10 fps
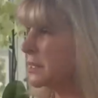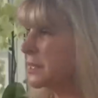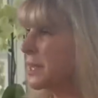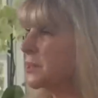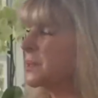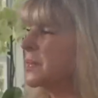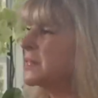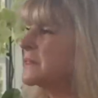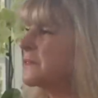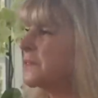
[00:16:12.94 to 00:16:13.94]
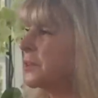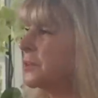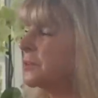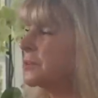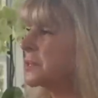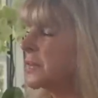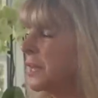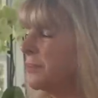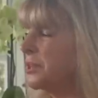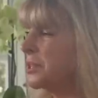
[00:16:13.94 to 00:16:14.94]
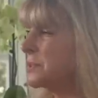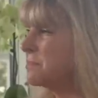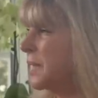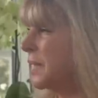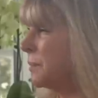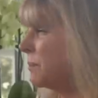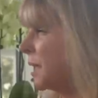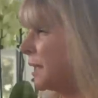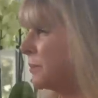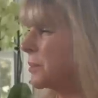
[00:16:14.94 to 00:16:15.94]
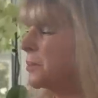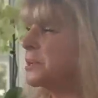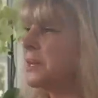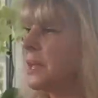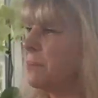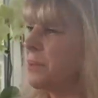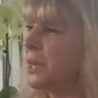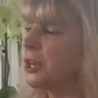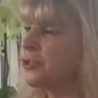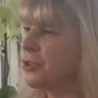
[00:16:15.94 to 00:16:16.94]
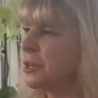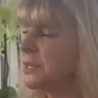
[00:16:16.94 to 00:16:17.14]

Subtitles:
ourselves with these false images. Many, many people putting their picture on